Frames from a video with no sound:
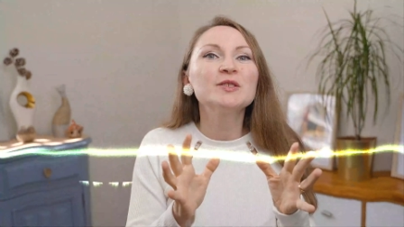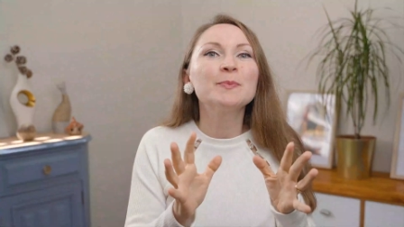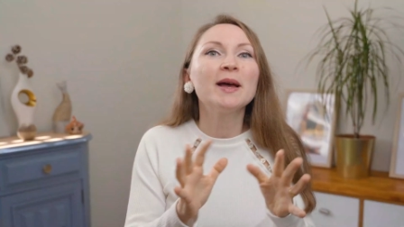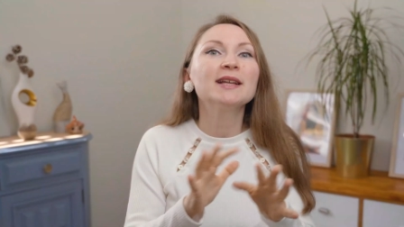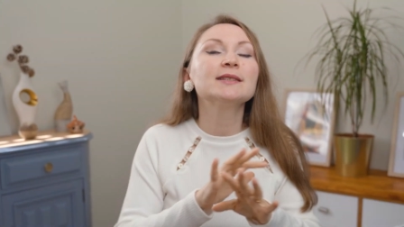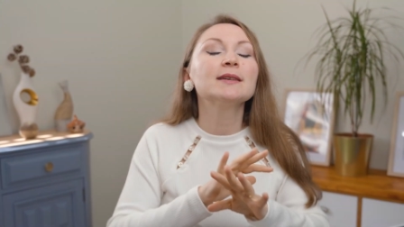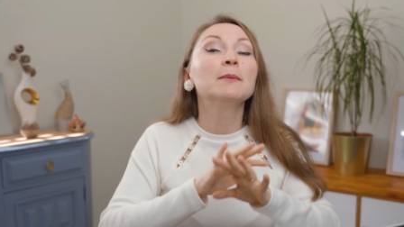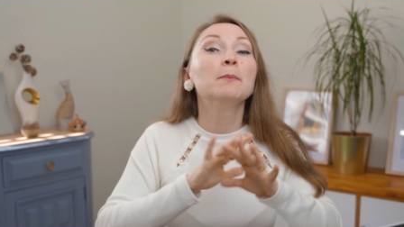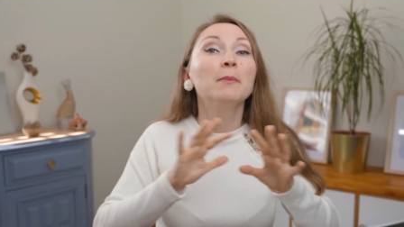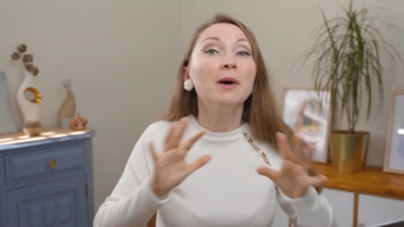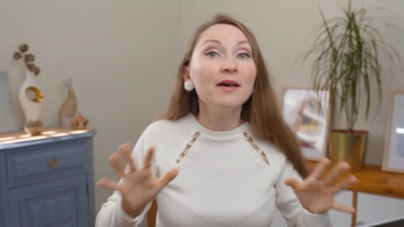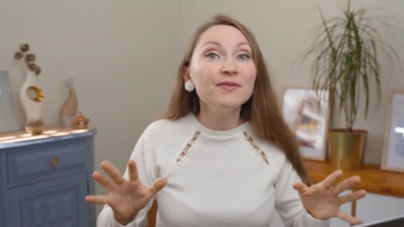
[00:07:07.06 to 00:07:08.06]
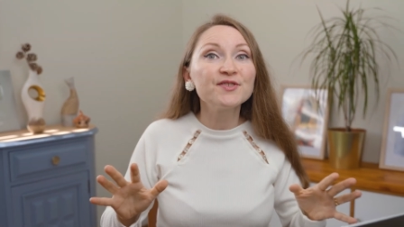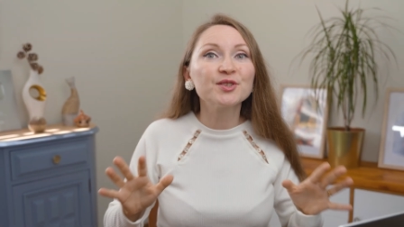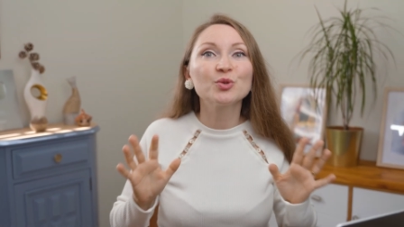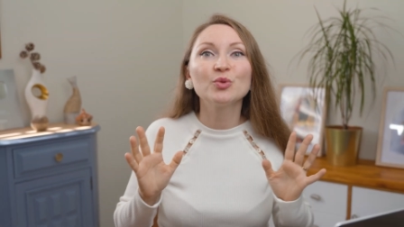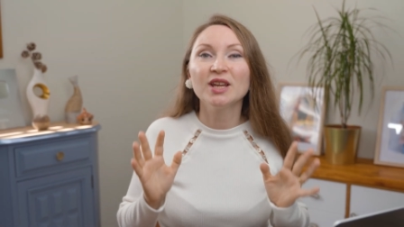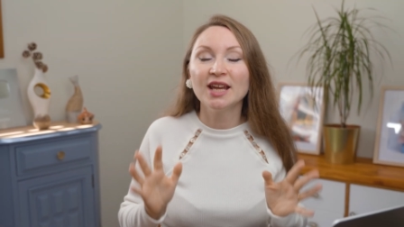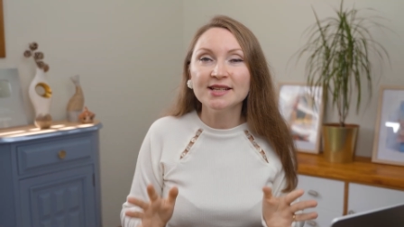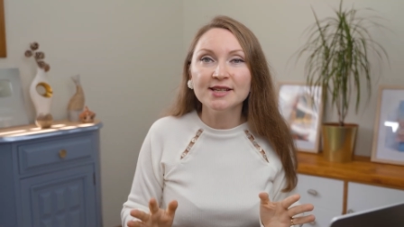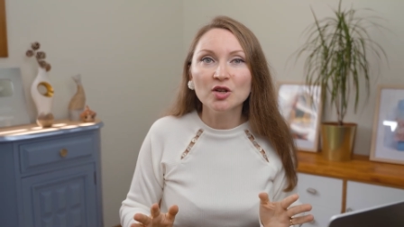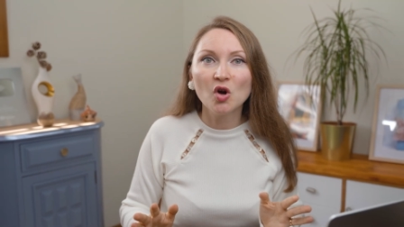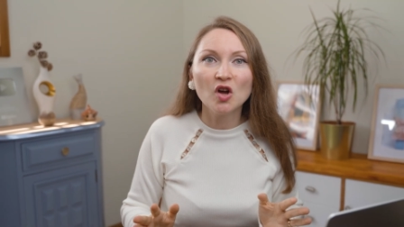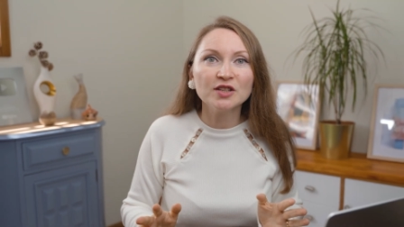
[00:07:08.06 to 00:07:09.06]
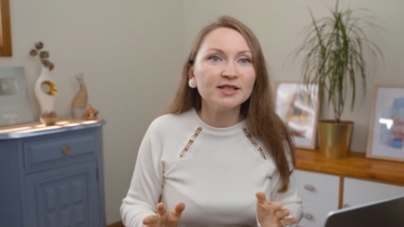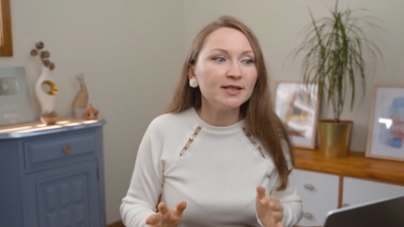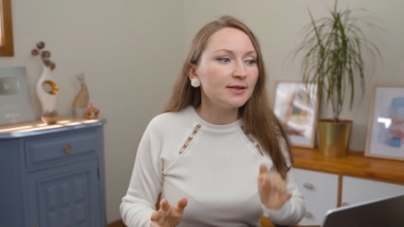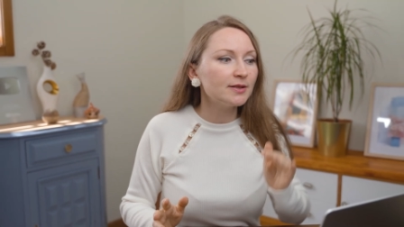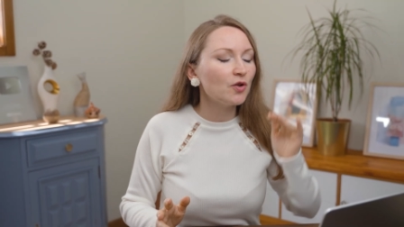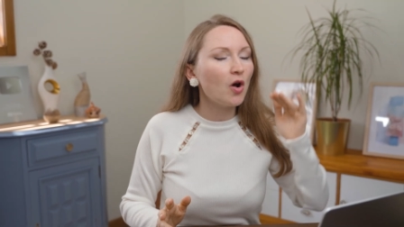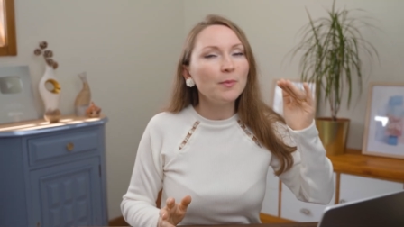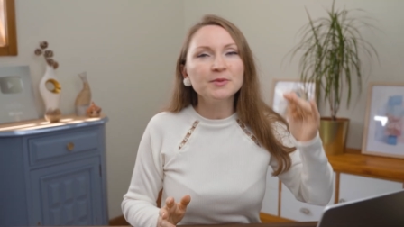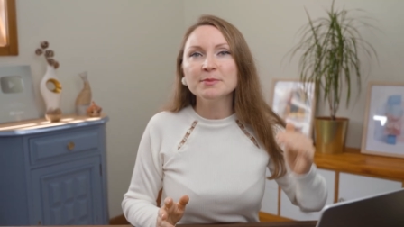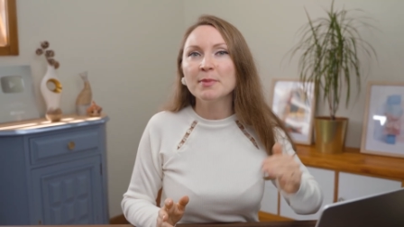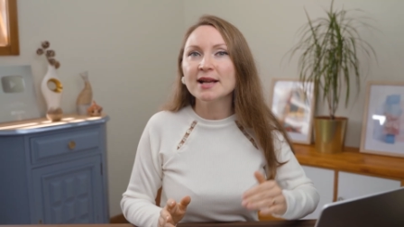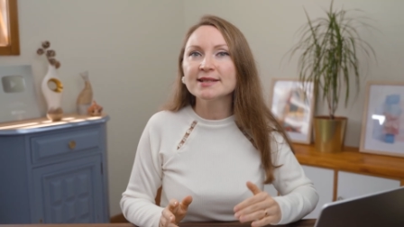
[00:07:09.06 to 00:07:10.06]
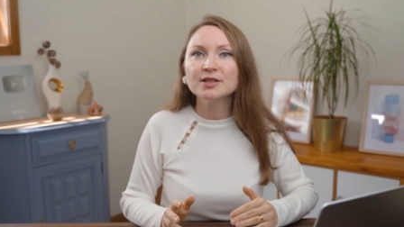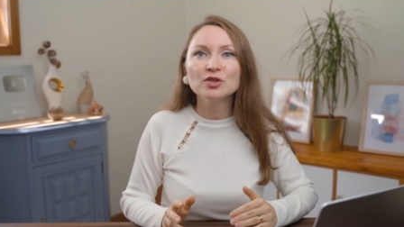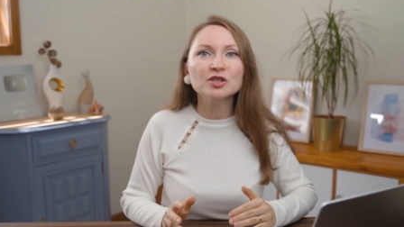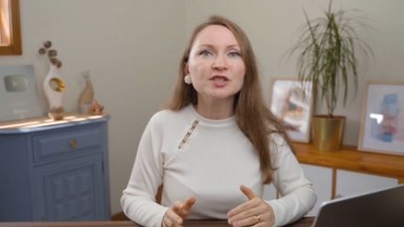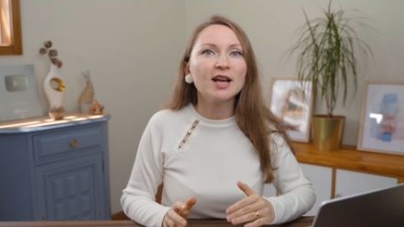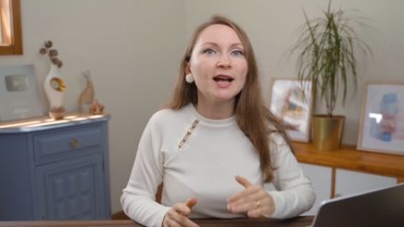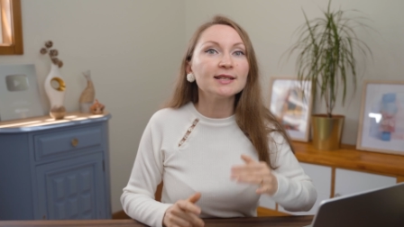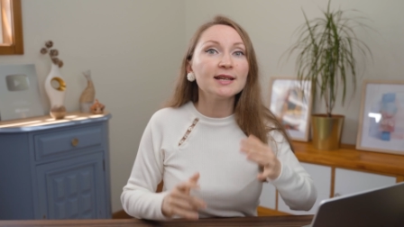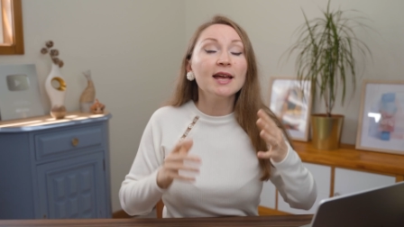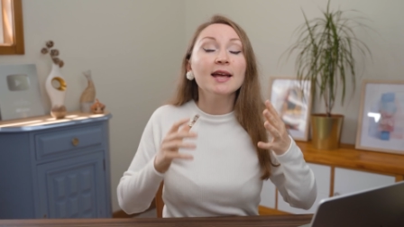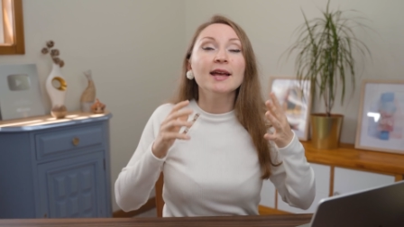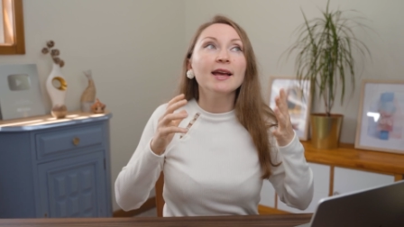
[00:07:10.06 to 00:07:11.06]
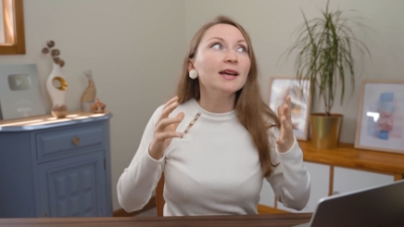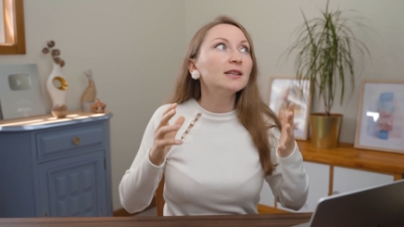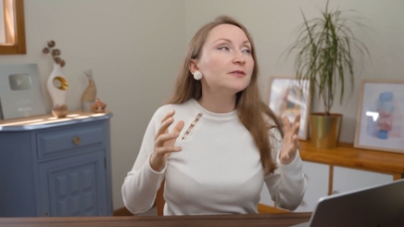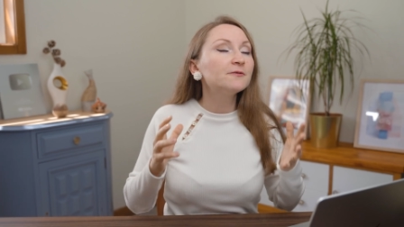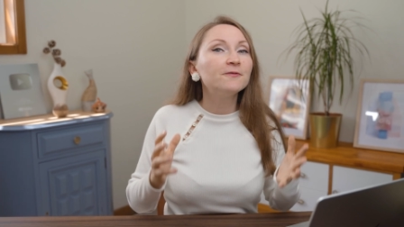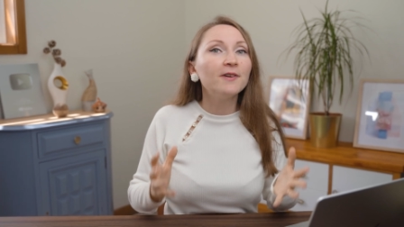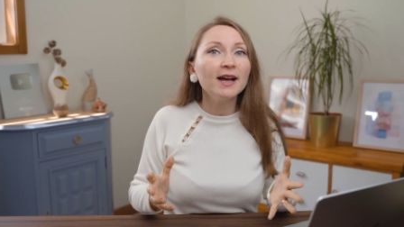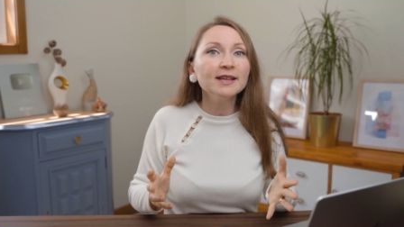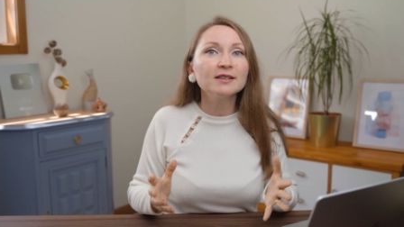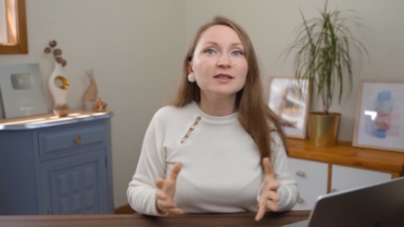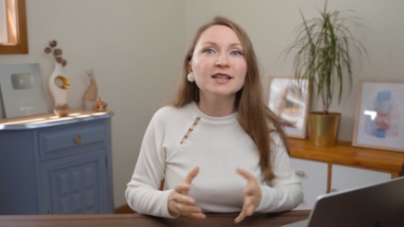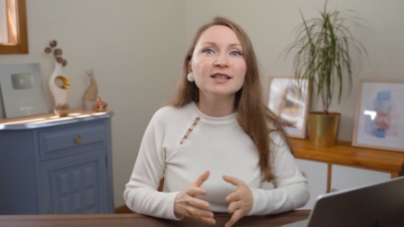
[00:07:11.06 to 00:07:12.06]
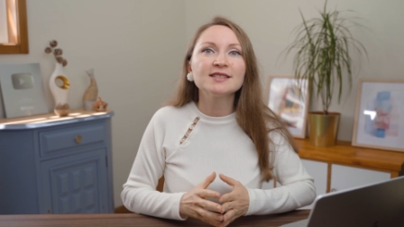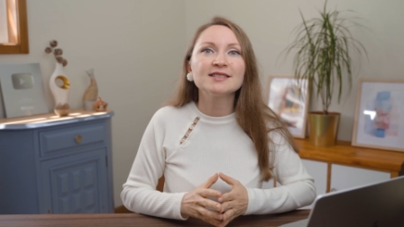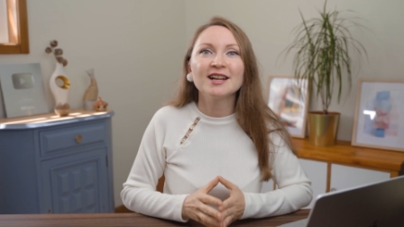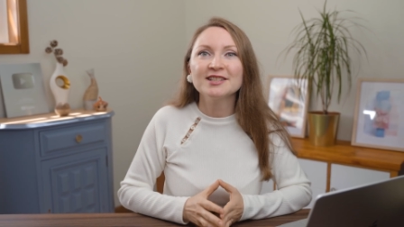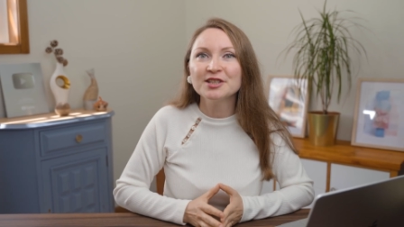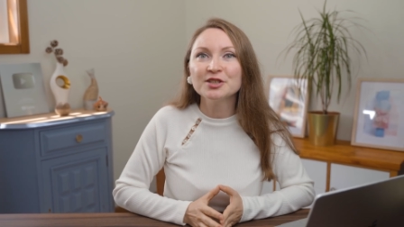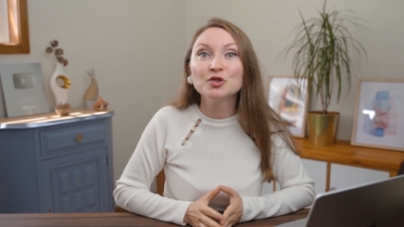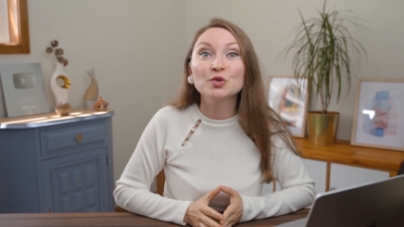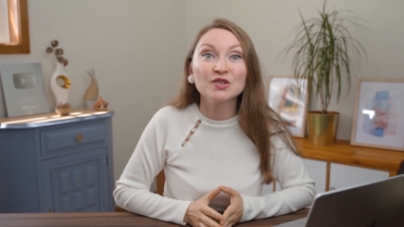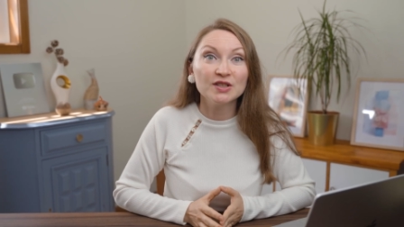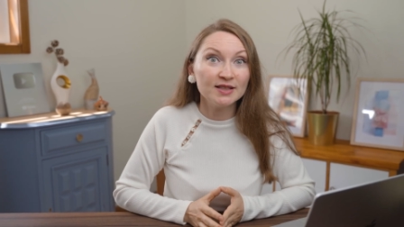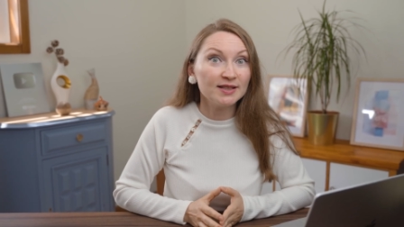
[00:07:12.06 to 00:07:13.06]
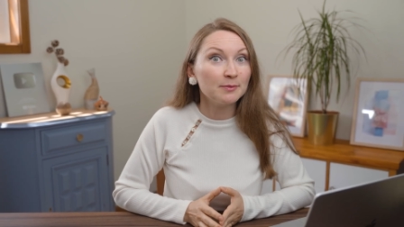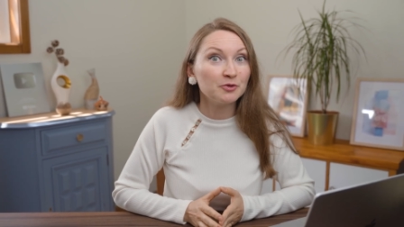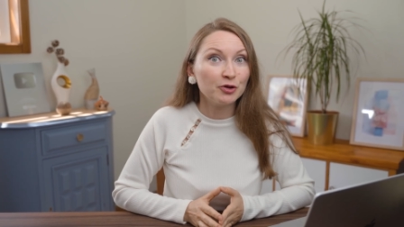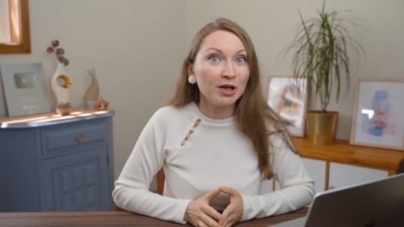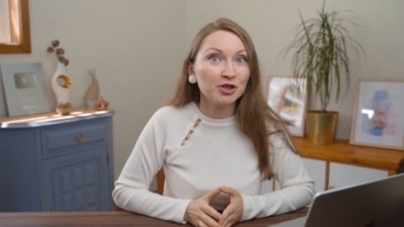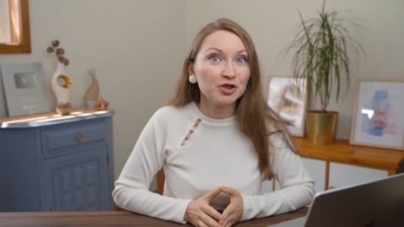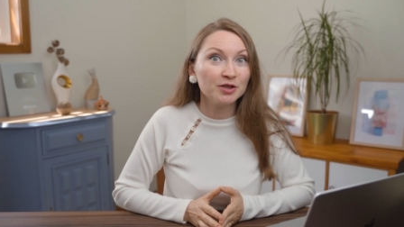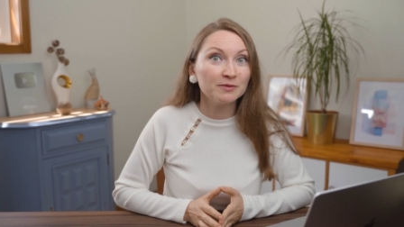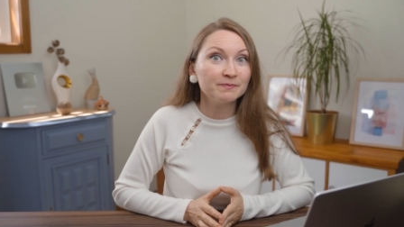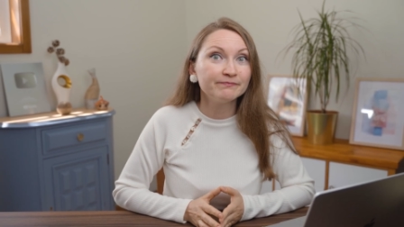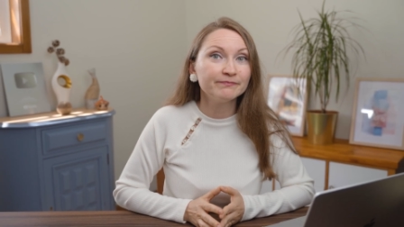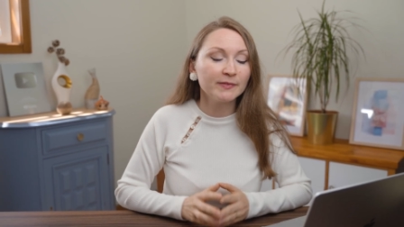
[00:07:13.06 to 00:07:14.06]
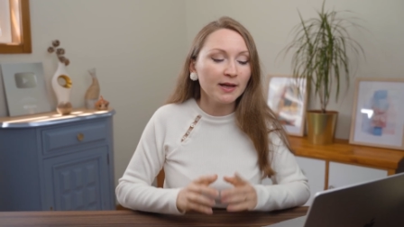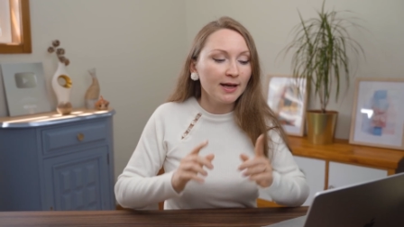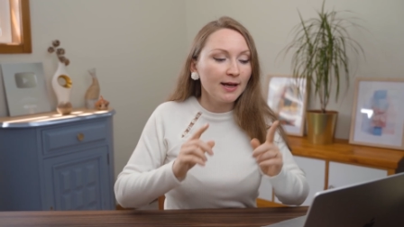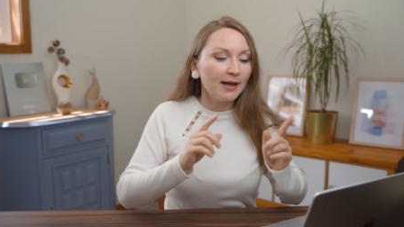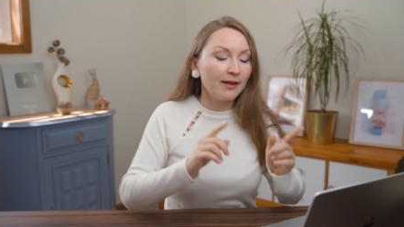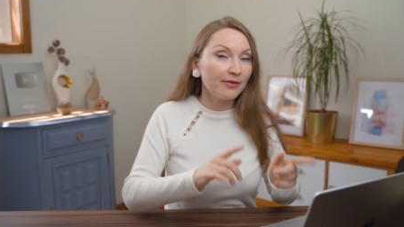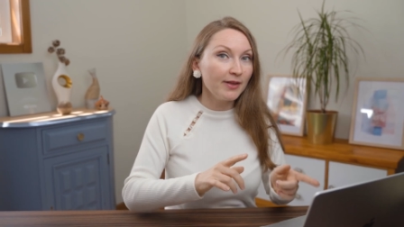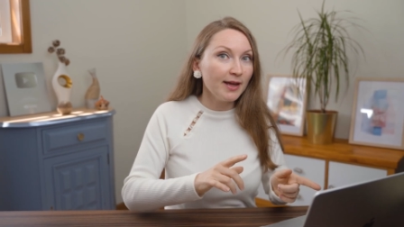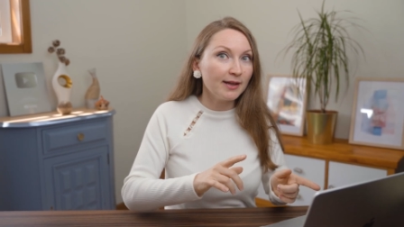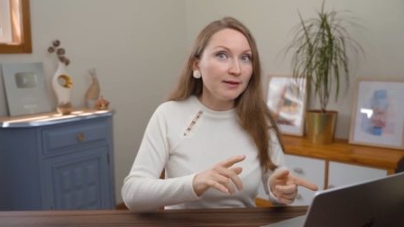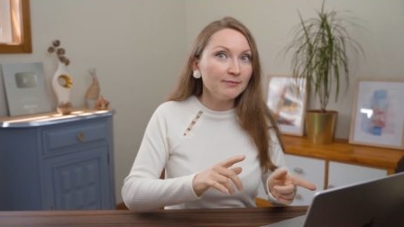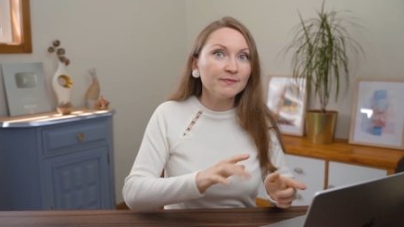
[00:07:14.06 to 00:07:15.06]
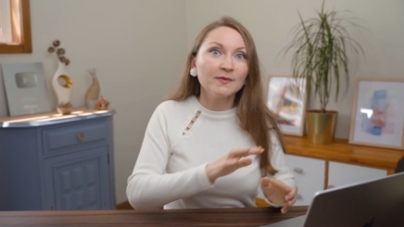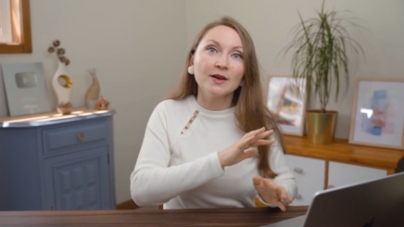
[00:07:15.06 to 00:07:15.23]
spent months creating content, optimizing your site, and finally starting to see some traction. And then,